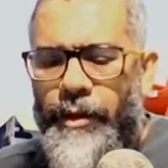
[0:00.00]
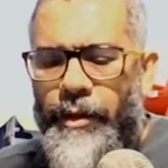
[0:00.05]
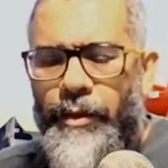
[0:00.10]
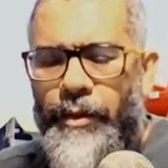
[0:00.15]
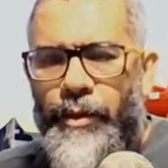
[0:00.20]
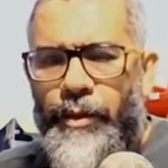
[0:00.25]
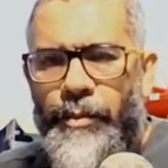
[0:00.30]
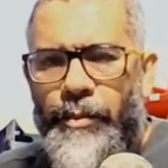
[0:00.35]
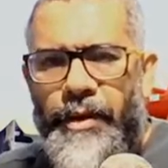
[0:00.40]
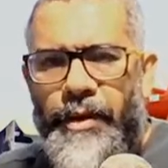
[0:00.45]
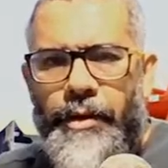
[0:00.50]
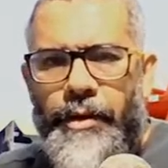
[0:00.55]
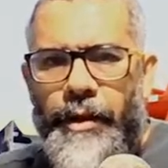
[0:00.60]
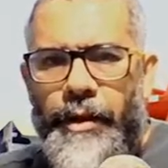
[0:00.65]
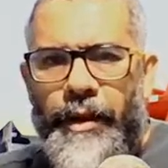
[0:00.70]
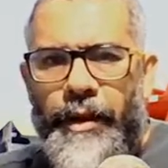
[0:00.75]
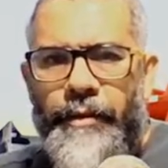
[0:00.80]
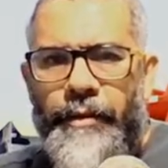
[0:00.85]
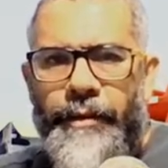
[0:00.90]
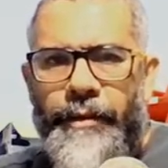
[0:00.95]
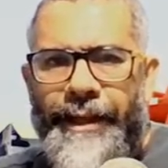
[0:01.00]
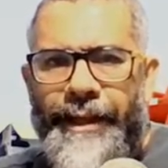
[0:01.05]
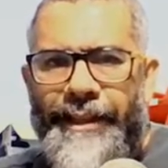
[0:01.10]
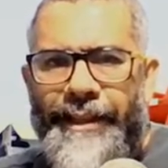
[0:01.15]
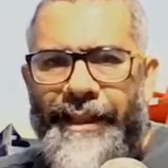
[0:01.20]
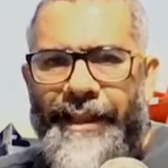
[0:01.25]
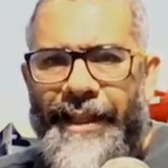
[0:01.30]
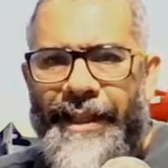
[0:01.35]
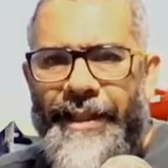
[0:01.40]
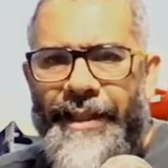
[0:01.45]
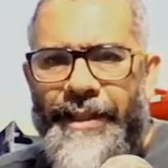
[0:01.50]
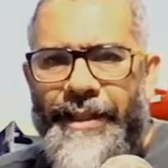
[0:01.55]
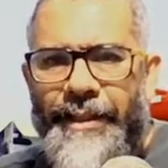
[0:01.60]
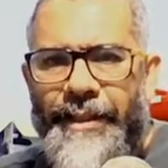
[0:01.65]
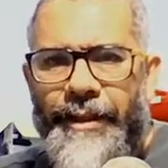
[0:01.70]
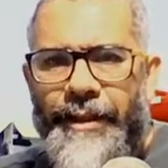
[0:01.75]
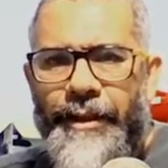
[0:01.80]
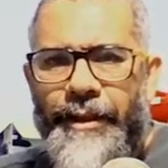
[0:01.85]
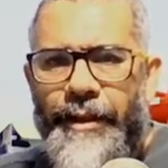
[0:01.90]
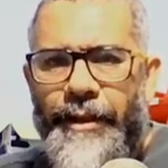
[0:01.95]
you must have at least
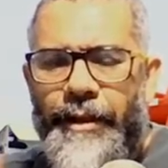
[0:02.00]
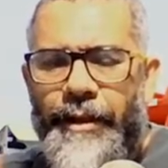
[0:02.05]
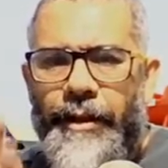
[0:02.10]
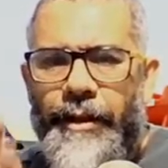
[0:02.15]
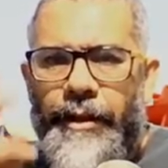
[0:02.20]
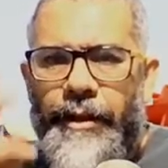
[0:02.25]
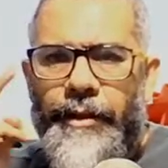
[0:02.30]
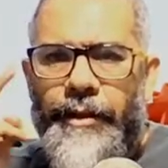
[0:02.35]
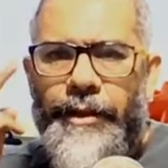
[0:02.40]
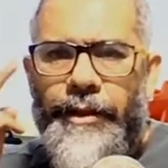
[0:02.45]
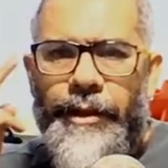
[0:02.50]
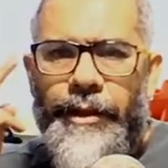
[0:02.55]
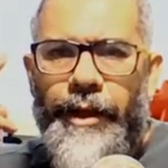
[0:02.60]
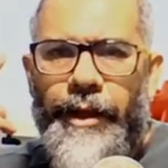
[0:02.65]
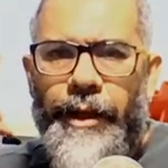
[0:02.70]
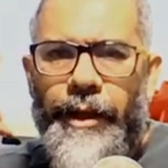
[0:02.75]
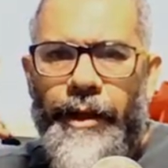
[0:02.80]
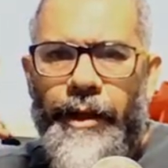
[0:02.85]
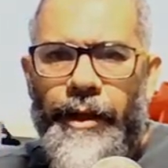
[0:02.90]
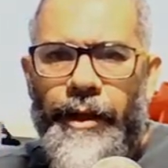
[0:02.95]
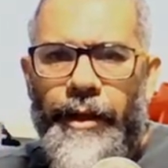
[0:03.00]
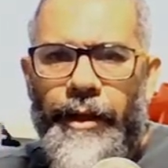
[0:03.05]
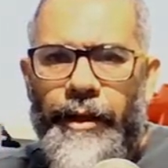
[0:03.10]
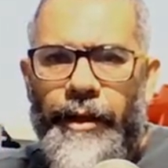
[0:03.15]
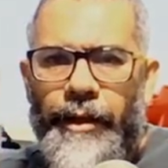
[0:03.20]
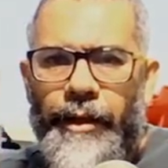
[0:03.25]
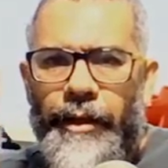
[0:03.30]
3